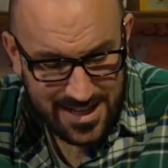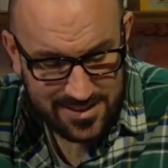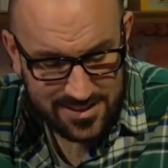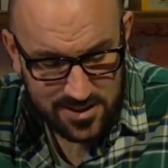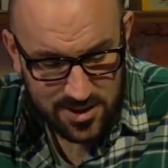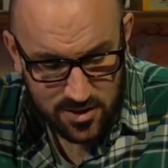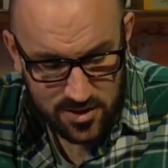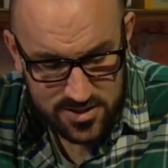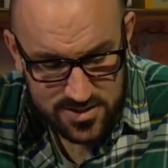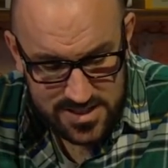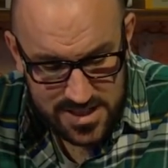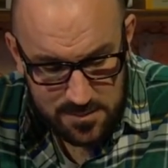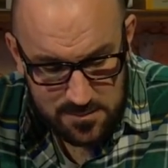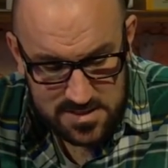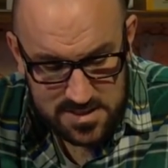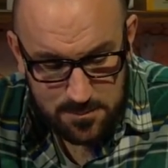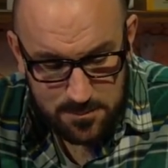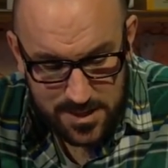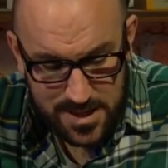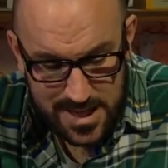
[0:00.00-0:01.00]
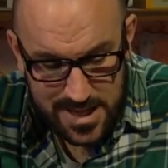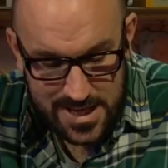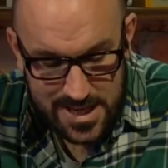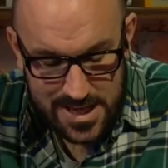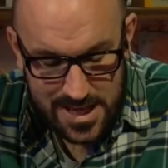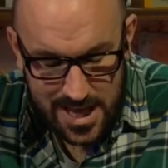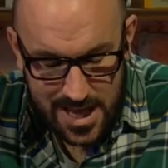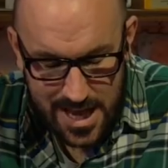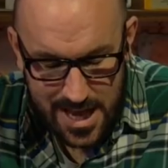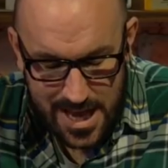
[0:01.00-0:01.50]
there seemed to
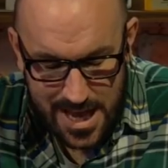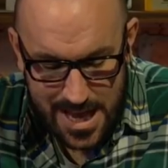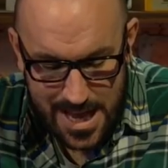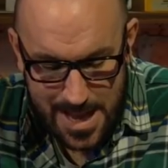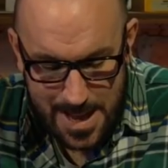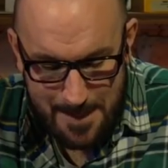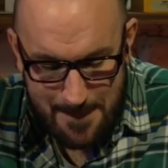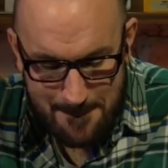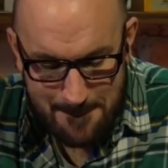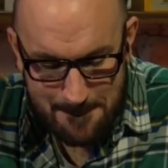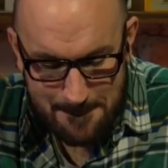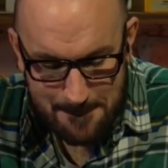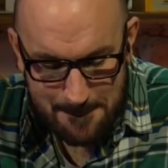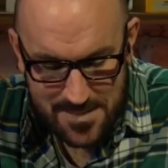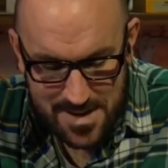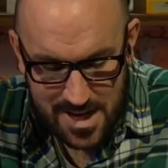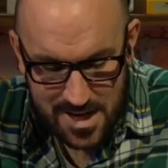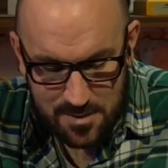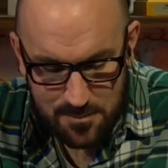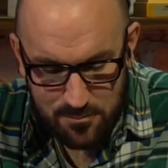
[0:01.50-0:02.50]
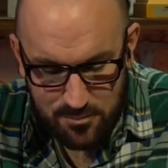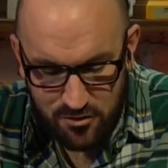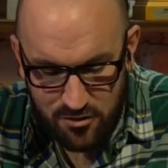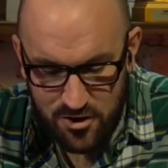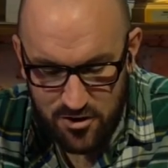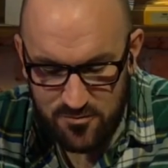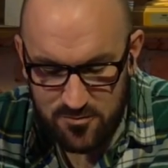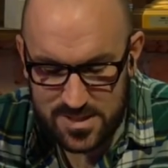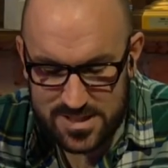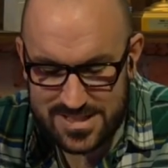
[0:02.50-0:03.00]
be um, an
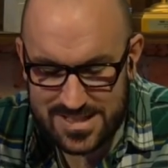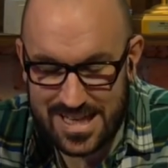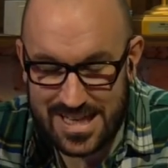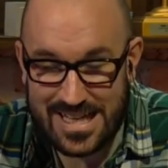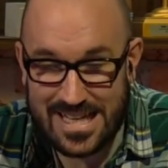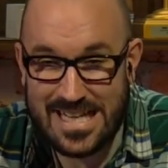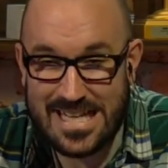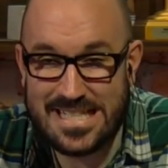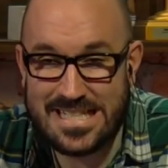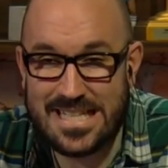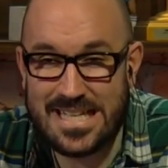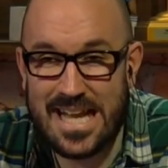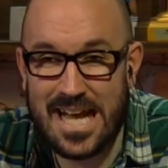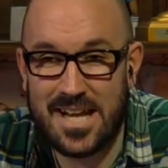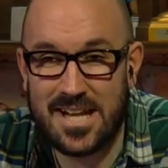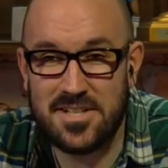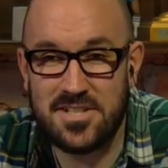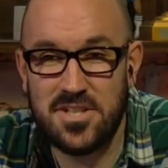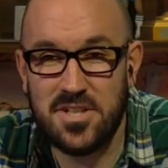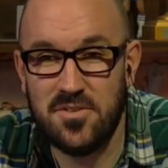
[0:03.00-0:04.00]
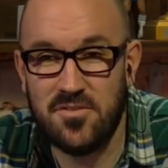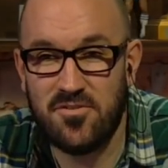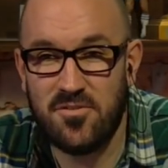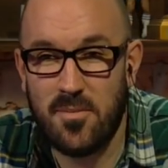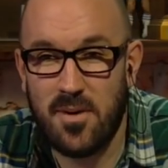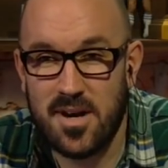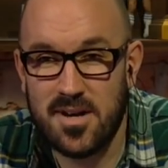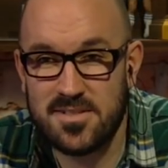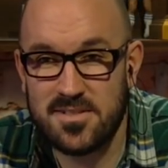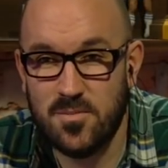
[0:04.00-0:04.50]
improvement, at least in attitude,
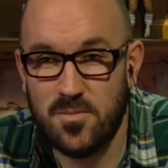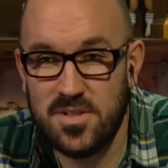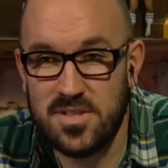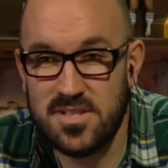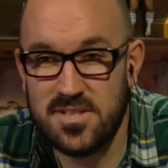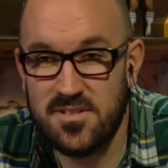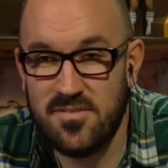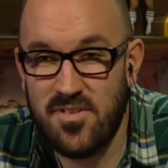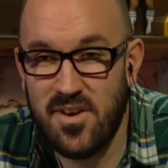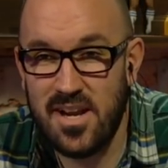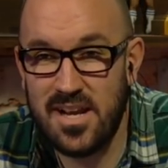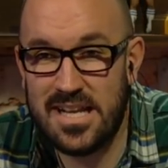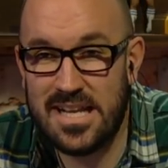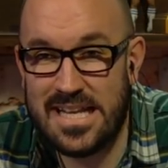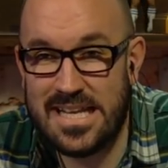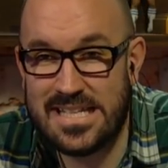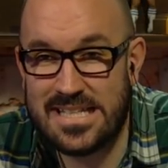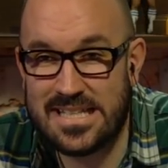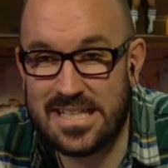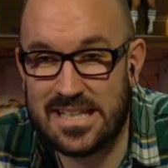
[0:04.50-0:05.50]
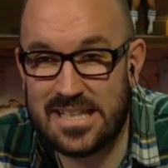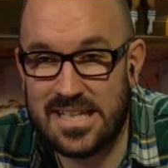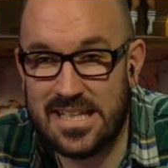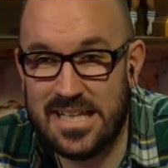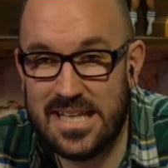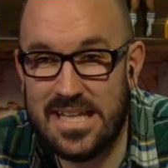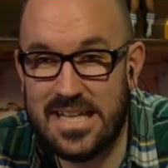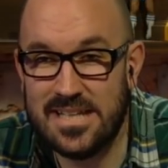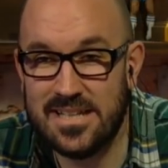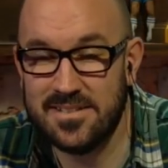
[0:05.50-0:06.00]
from Arsenal, which is the very least that they
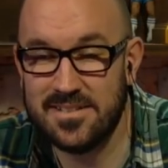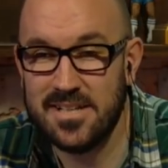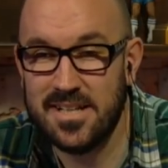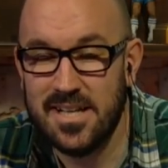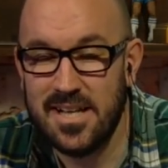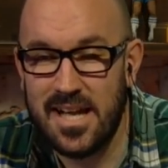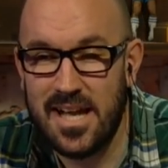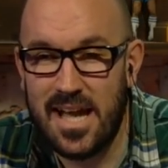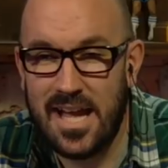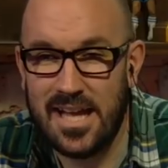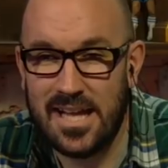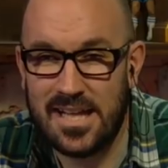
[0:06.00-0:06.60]
needed, uh,